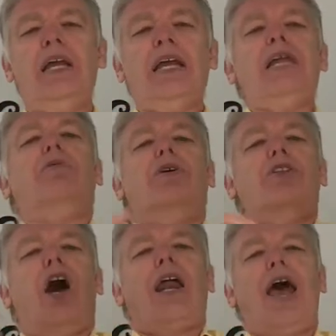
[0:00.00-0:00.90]
He will
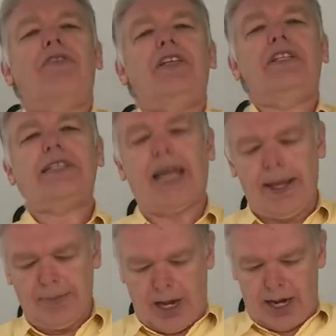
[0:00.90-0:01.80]
not have the
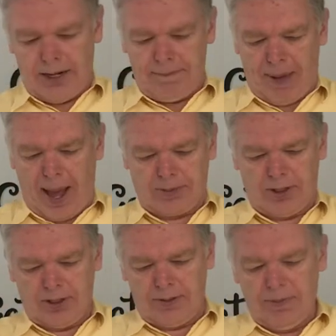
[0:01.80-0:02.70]
same kind of
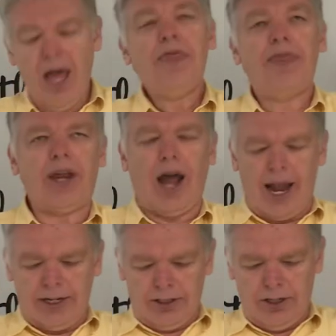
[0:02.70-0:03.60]
baptism that
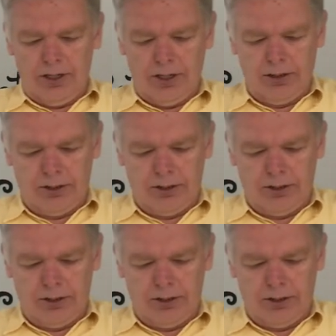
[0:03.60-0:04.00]
I do.